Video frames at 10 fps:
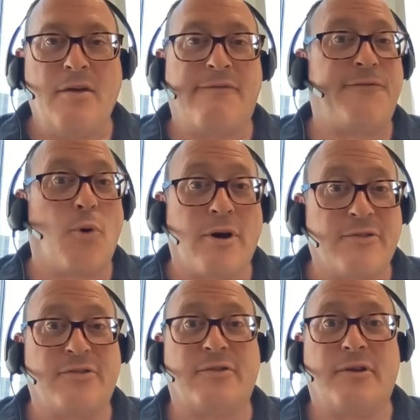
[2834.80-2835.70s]

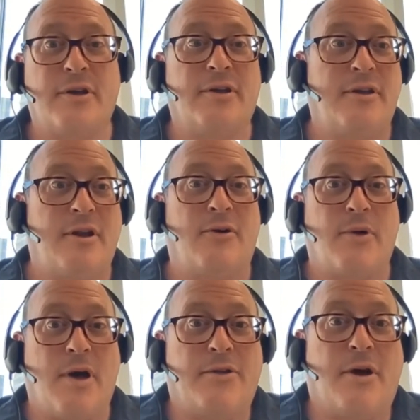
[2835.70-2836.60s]
force. We
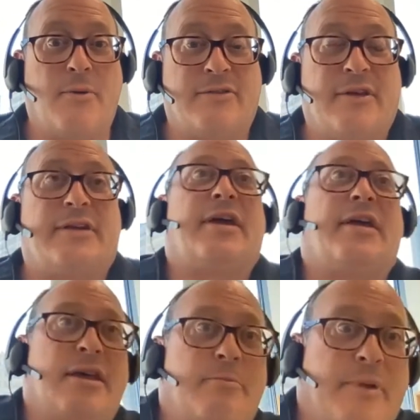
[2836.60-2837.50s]
all know what it's like to
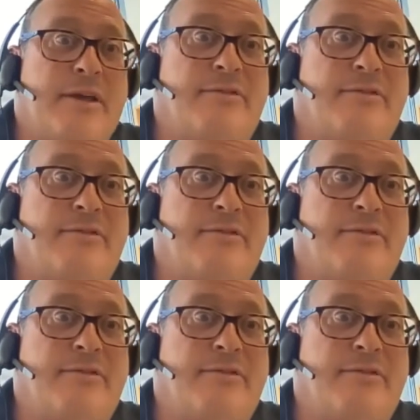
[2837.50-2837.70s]
get hit by